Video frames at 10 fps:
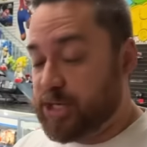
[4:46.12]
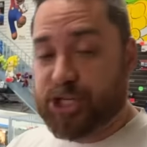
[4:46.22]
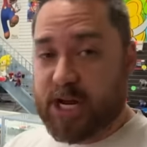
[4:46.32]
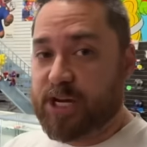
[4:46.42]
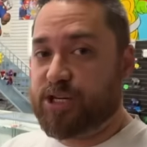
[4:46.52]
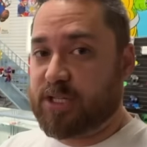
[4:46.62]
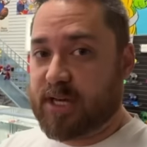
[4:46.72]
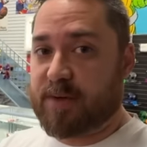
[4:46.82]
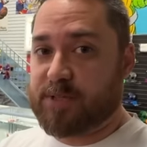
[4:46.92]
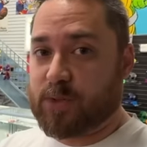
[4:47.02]
change the
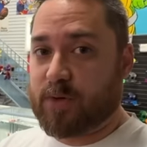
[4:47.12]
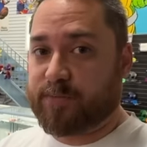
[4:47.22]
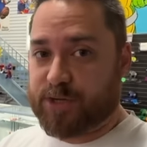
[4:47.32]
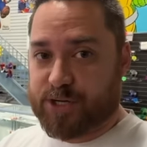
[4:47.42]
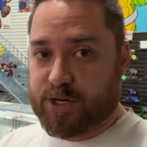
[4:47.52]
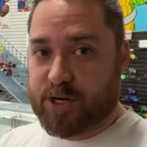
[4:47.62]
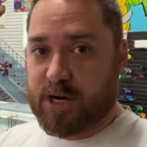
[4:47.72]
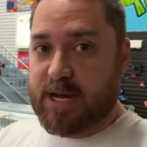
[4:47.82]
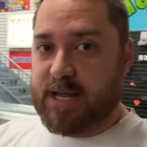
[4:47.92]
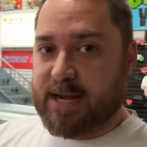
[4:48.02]
game store for sure
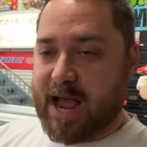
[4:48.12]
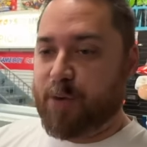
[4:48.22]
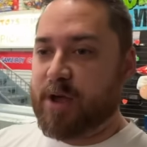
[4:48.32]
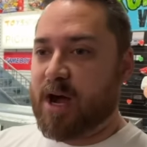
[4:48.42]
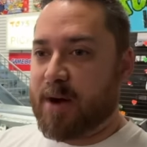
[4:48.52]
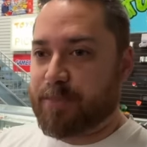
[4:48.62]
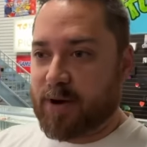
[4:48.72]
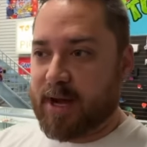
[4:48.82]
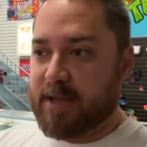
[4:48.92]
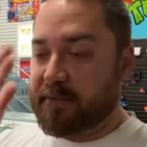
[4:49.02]
and how we
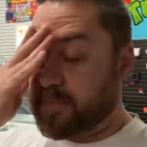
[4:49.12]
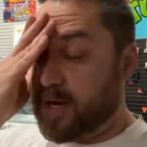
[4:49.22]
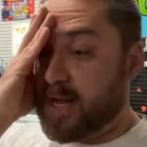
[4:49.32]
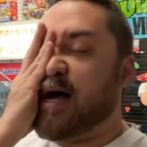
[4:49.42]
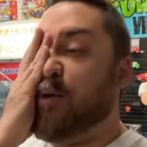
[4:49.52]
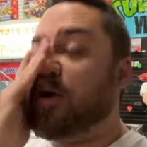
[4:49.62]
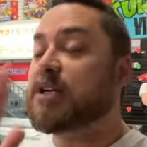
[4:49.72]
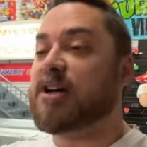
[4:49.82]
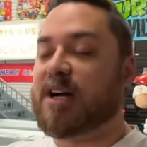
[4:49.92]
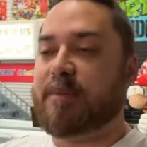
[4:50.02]
operate, but I
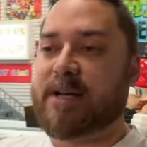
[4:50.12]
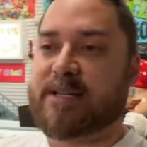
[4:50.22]
want to talk about